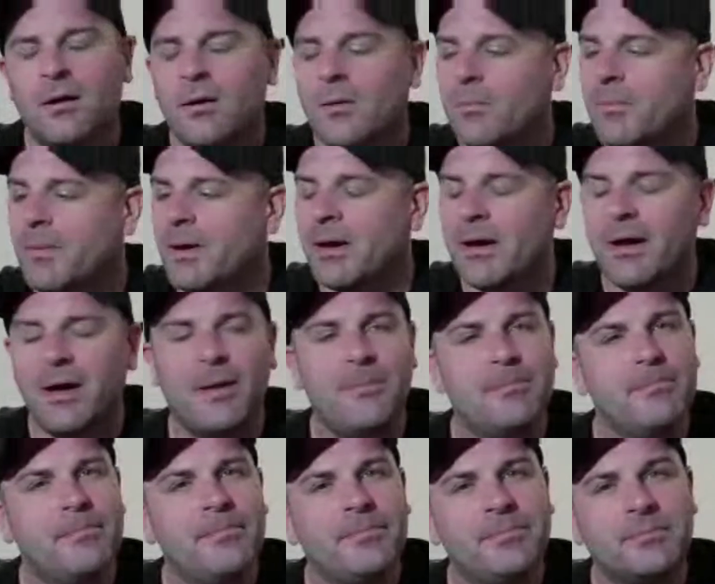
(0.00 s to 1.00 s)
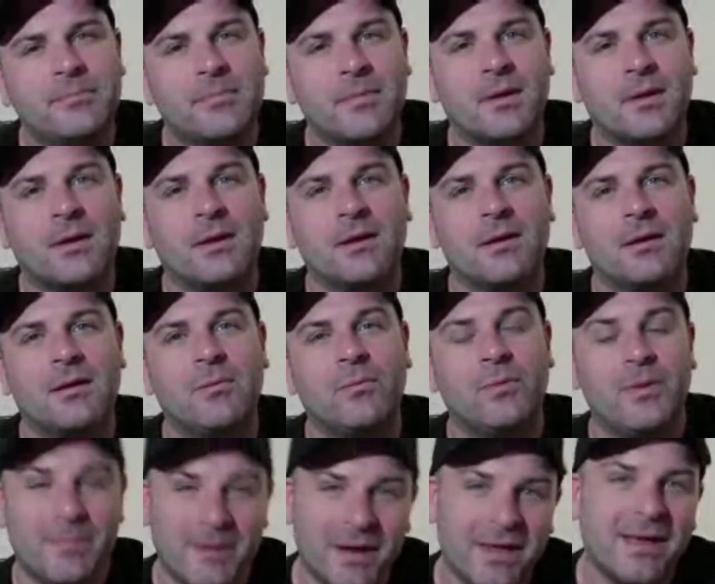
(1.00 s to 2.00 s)
but
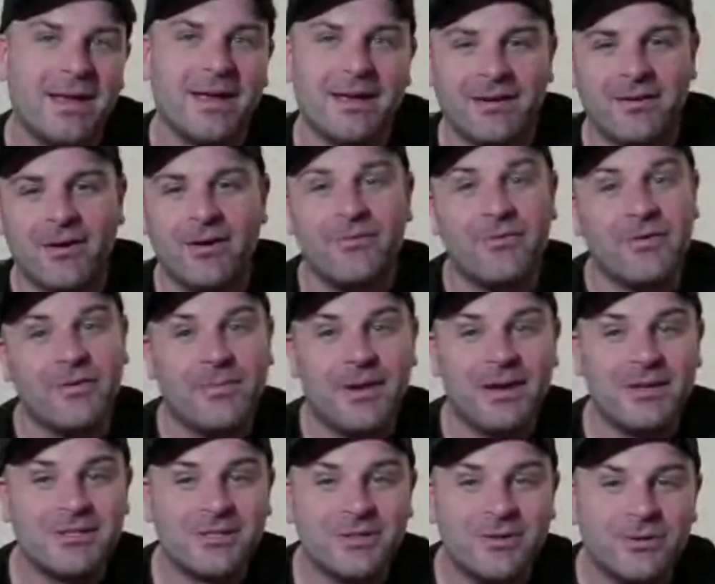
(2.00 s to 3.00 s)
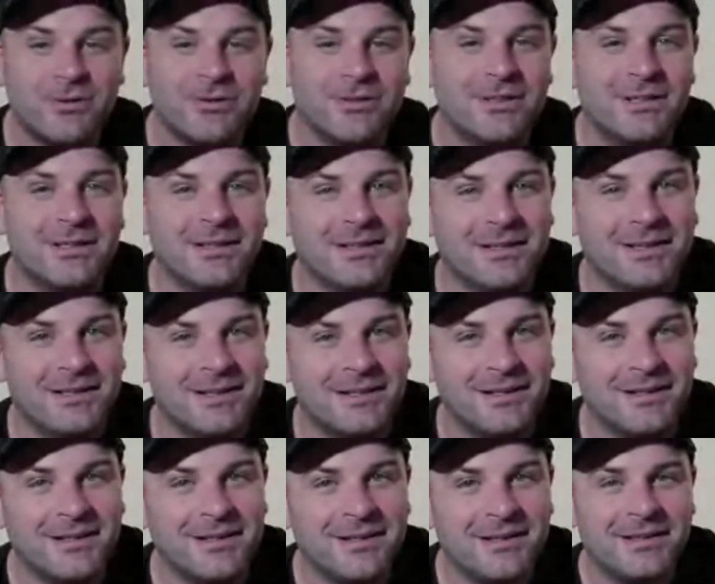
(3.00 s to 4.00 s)
we play it over a major chord.
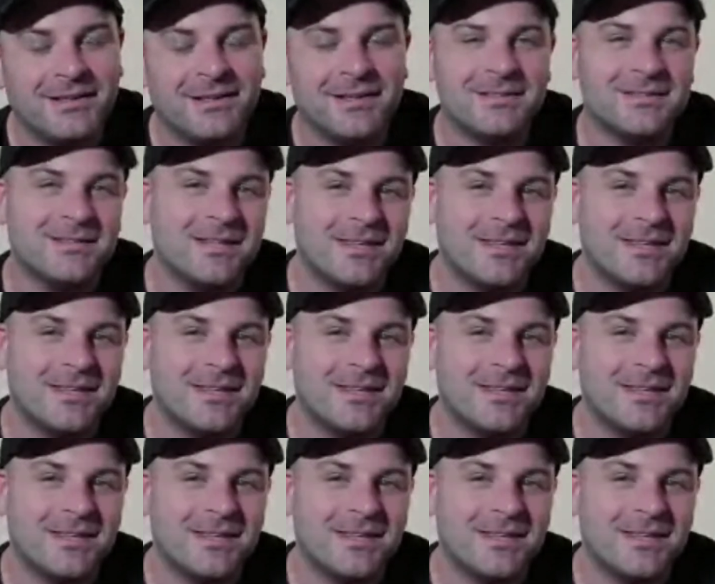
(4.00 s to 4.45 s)
That's the thing